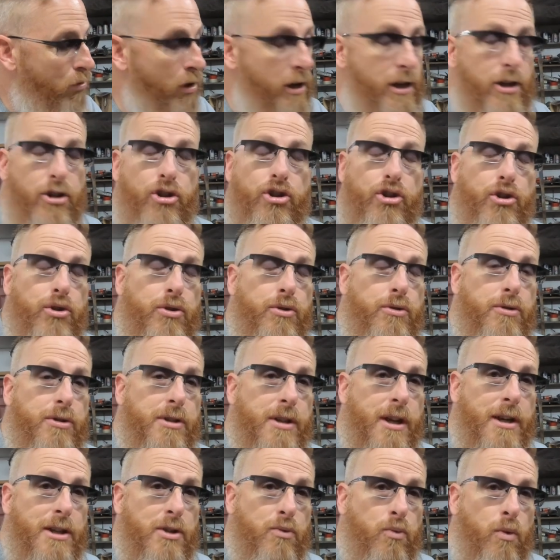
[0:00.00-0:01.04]
shoes
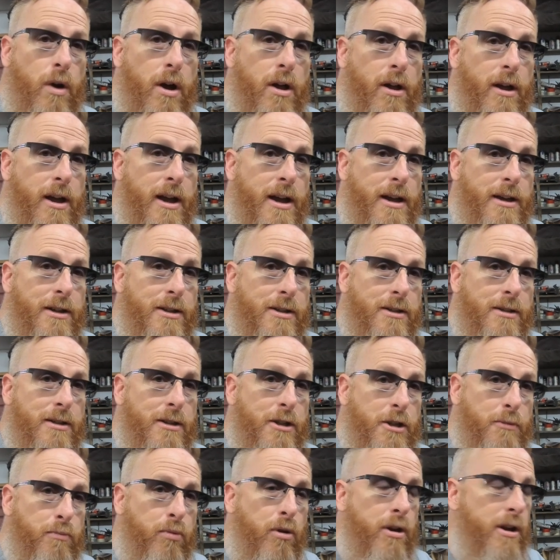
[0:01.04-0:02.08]
as well as the
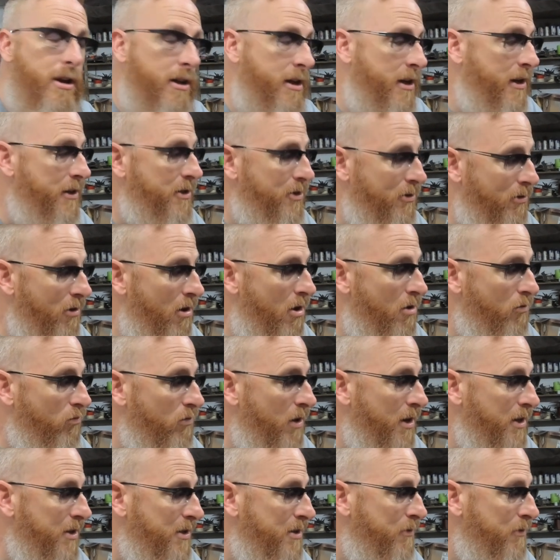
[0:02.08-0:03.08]
spring kits are all rusty.